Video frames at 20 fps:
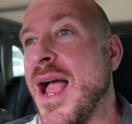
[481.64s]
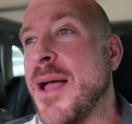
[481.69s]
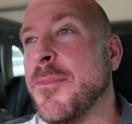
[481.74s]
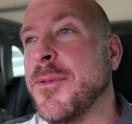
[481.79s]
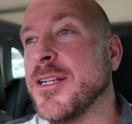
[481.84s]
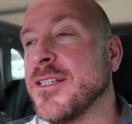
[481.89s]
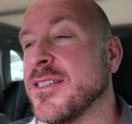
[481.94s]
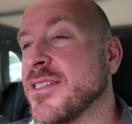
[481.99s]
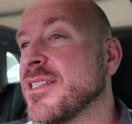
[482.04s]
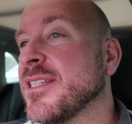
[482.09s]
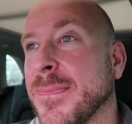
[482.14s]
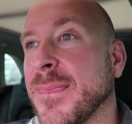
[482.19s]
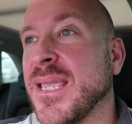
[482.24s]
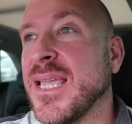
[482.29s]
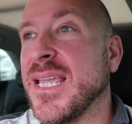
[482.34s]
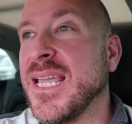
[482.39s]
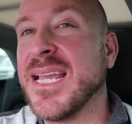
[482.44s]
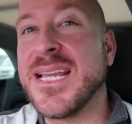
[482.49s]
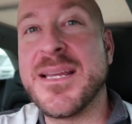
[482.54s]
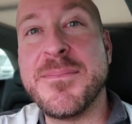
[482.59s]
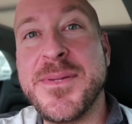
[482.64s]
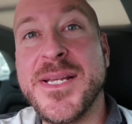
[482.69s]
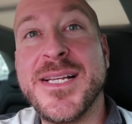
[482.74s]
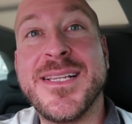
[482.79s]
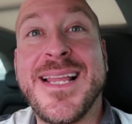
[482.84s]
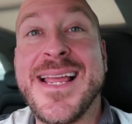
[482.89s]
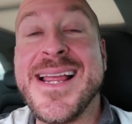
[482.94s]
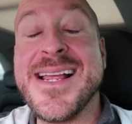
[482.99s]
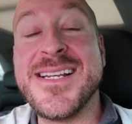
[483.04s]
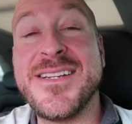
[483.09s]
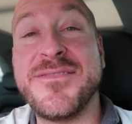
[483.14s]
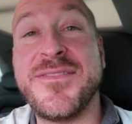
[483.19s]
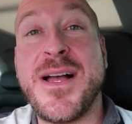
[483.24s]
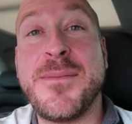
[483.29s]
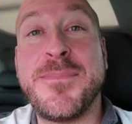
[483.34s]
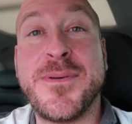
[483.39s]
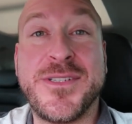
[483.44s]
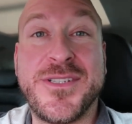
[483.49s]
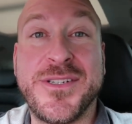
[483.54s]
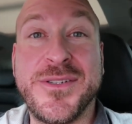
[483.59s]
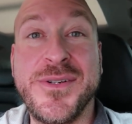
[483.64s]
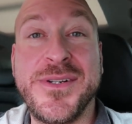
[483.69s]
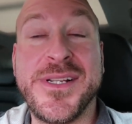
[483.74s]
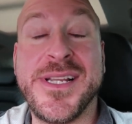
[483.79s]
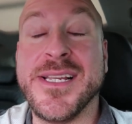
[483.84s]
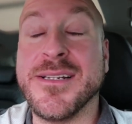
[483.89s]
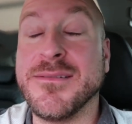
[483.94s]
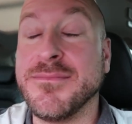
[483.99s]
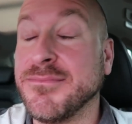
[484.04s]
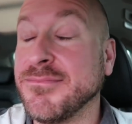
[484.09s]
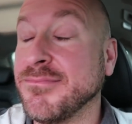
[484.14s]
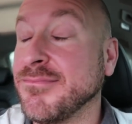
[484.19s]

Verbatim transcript: habits, it can be a land of opportunity.